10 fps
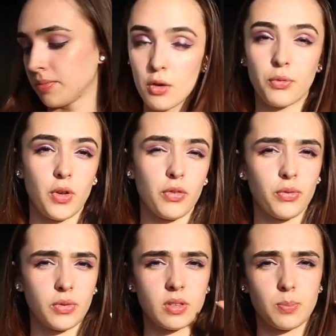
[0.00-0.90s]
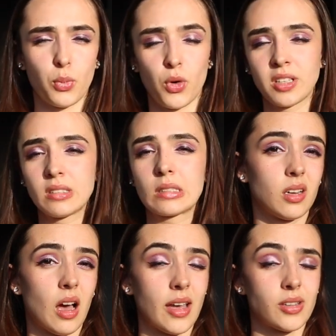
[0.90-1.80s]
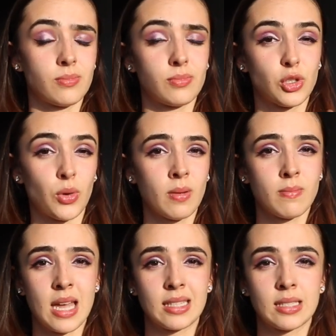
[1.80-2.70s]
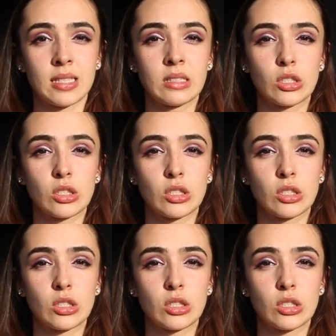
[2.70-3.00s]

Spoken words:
Fifth point, I'm doing medicine,